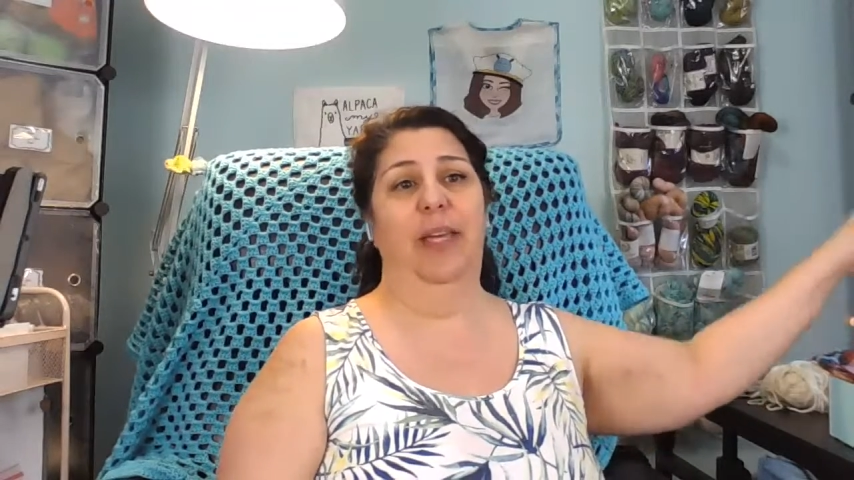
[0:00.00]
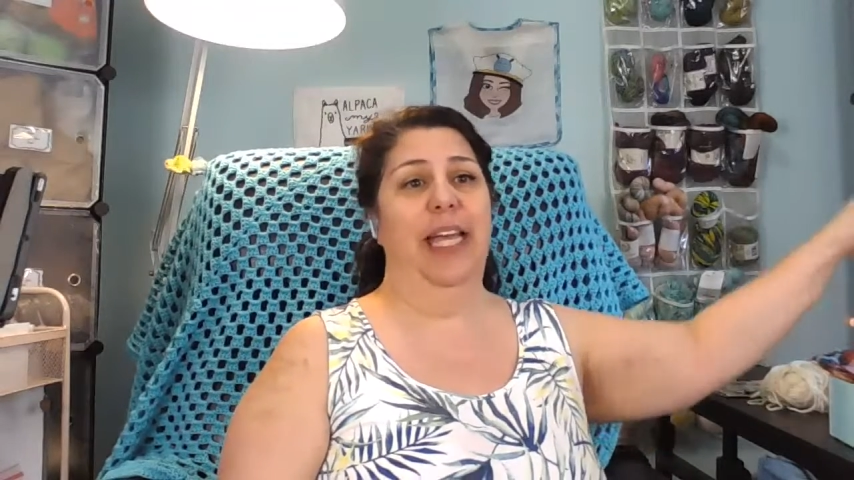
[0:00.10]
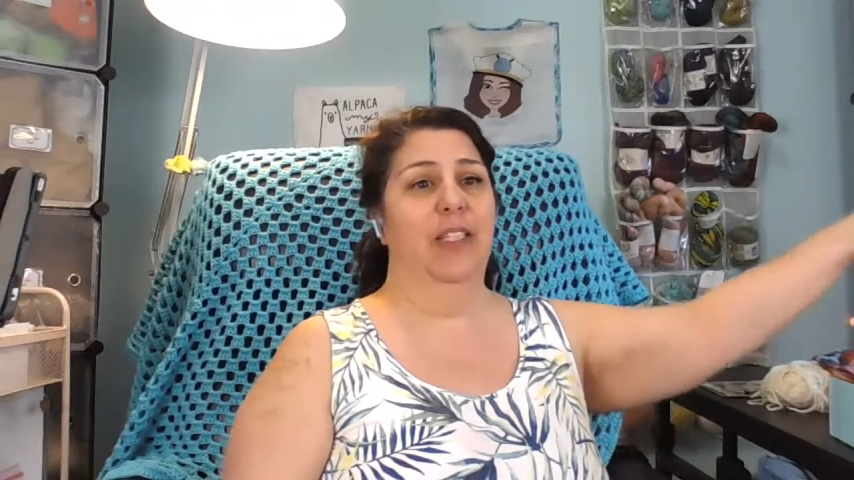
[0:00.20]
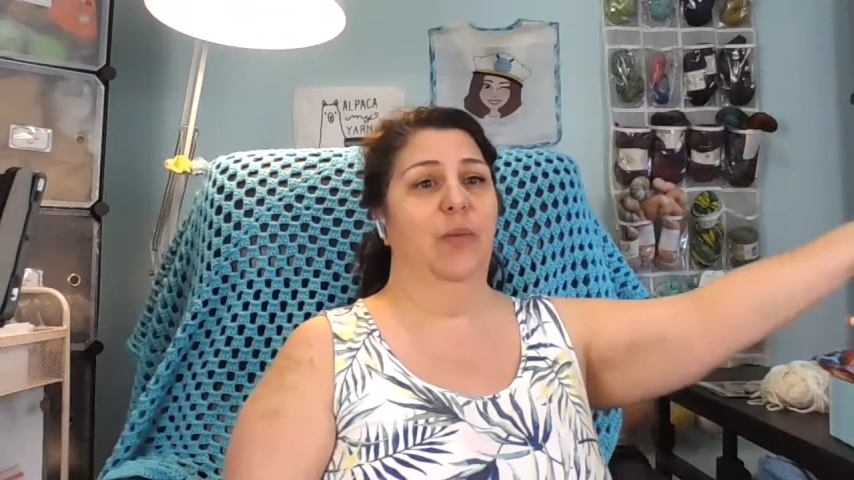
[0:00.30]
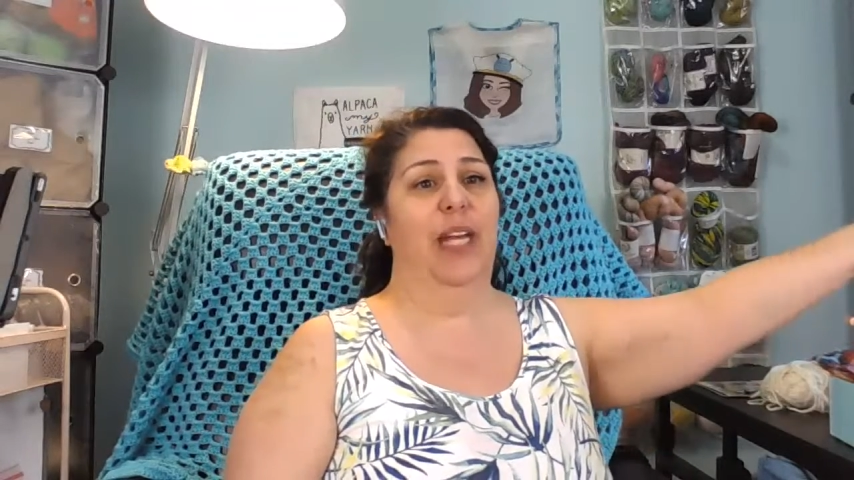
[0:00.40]

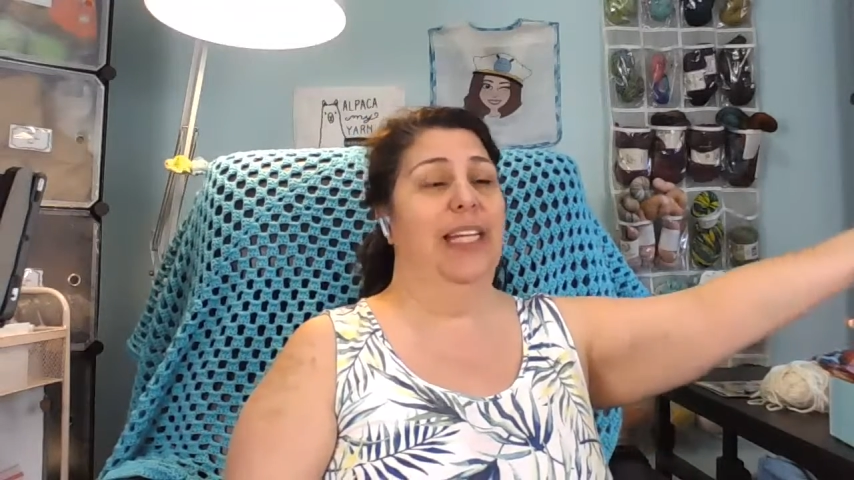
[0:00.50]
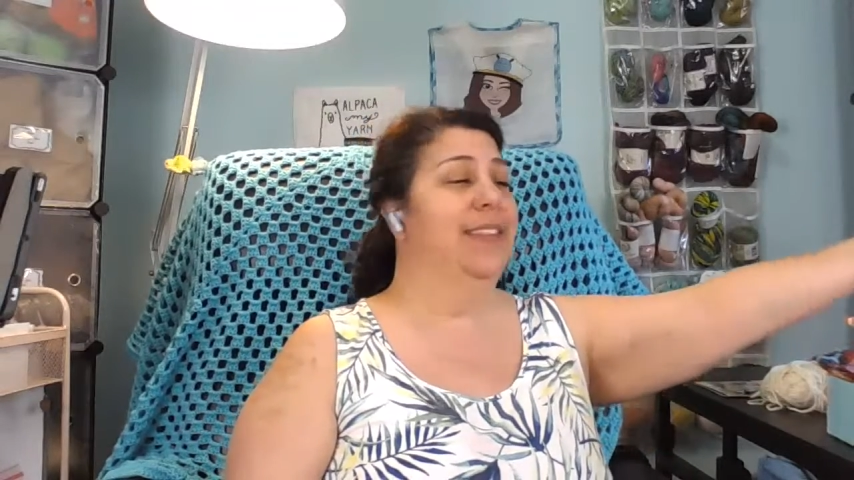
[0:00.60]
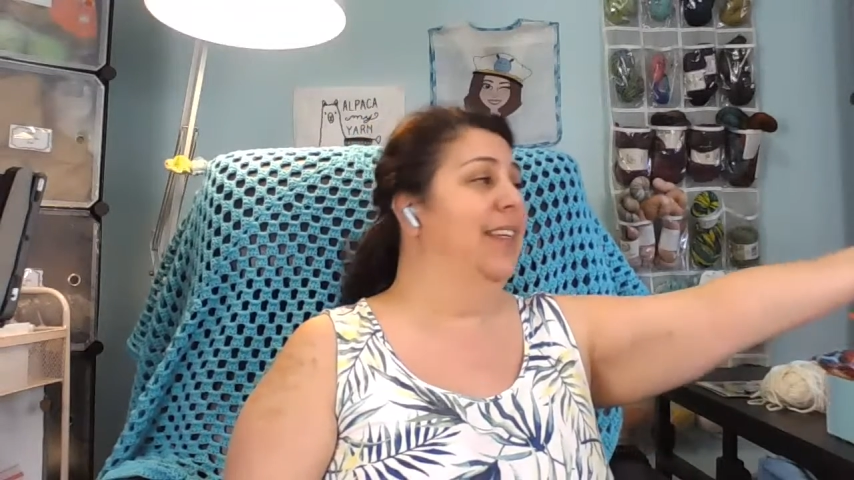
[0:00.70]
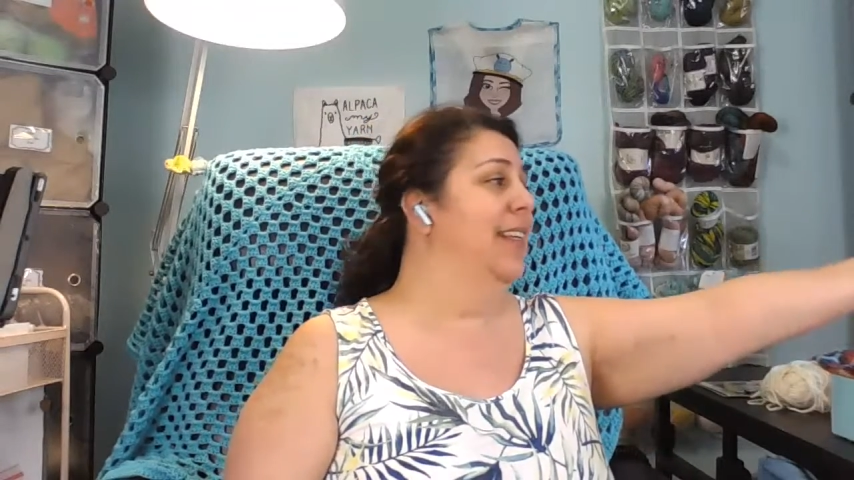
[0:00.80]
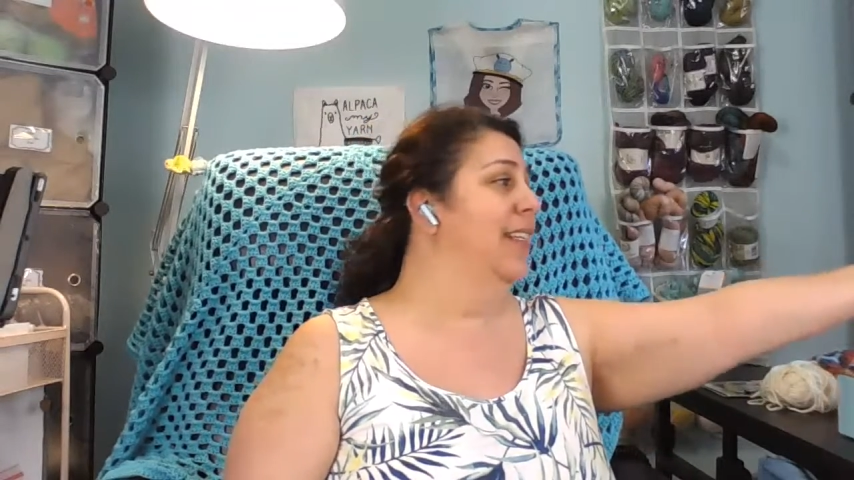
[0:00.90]
because when I
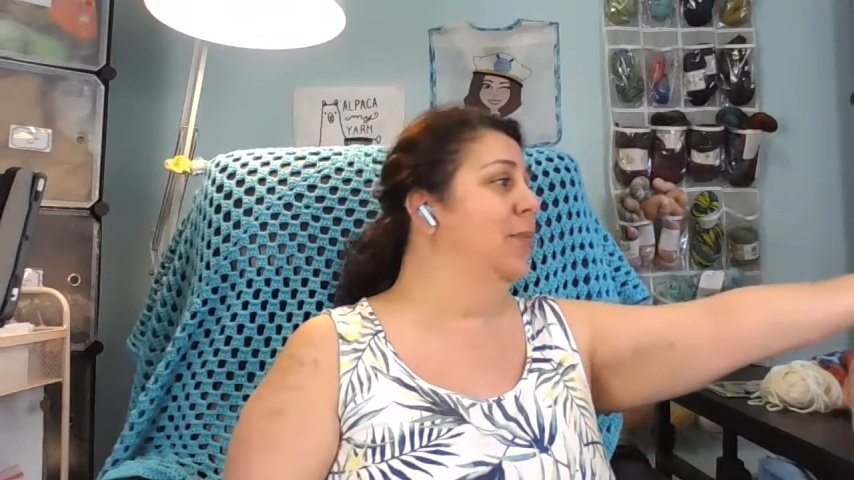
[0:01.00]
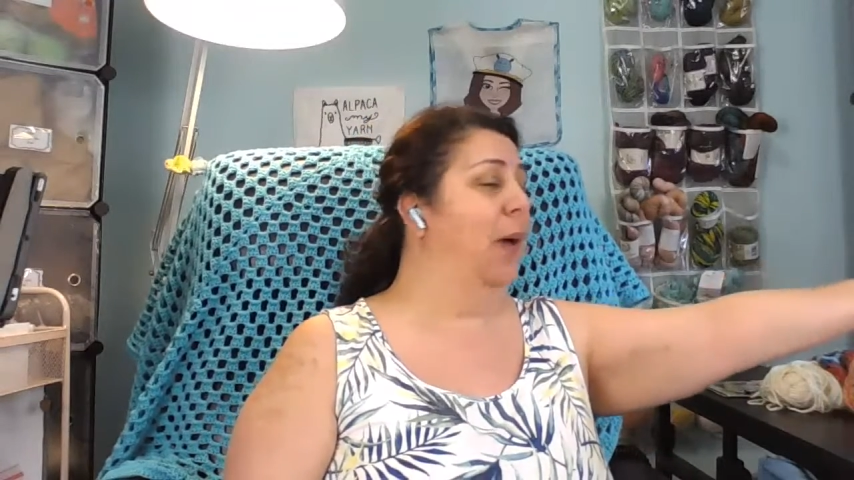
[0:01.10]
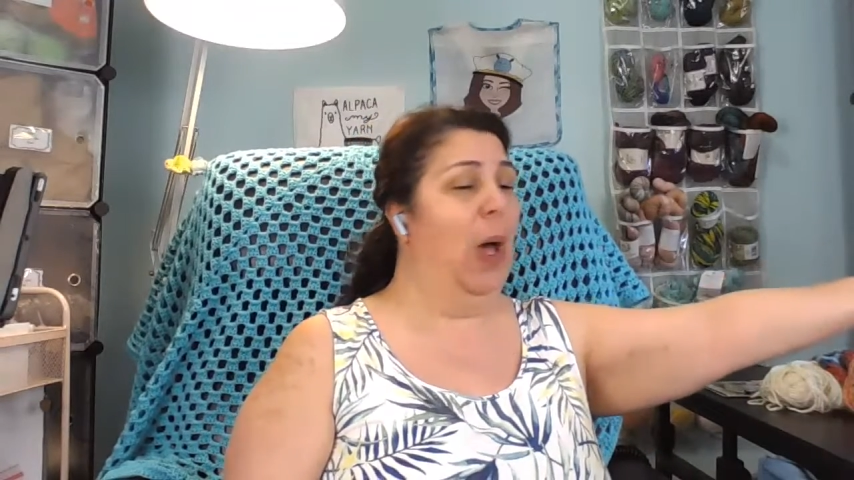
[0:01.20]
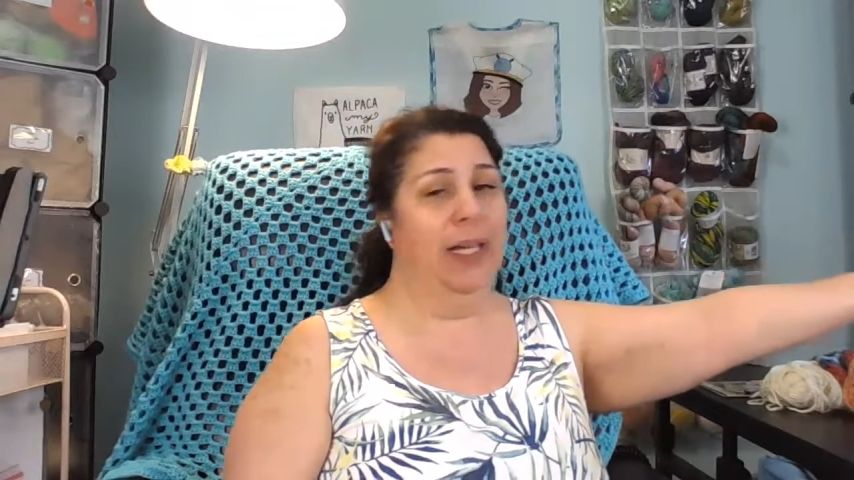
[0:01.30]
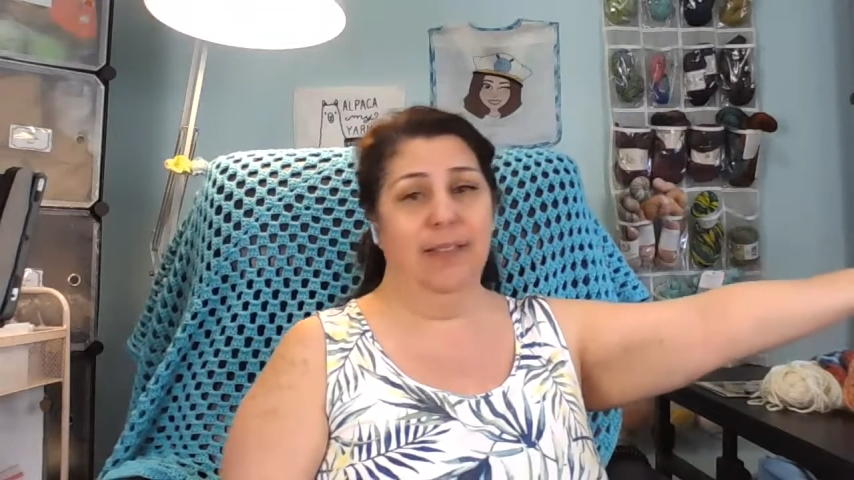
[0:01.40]
see this
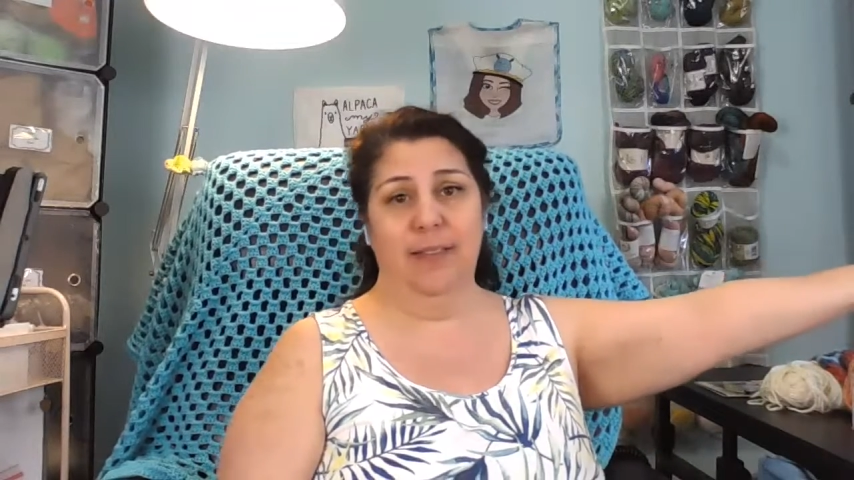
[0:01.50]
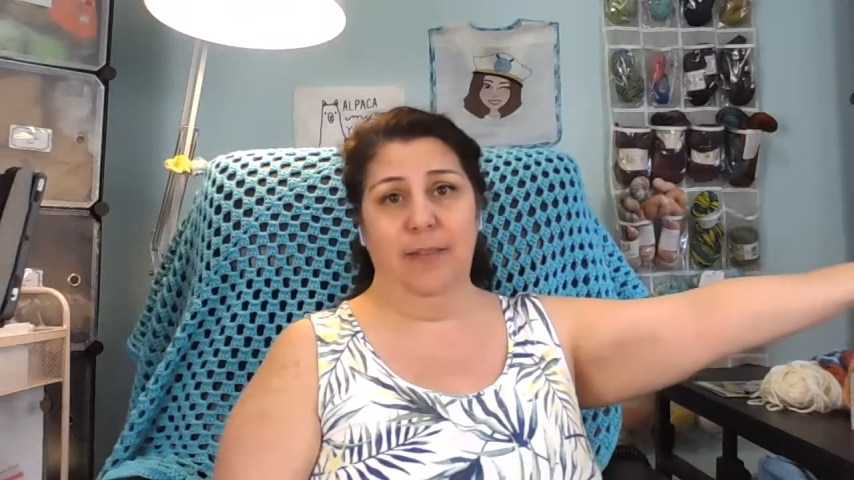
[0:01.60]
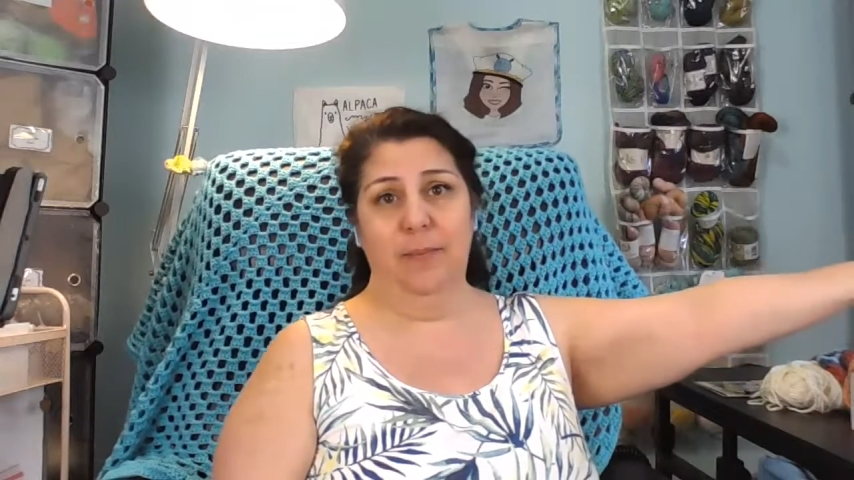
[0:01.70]
box,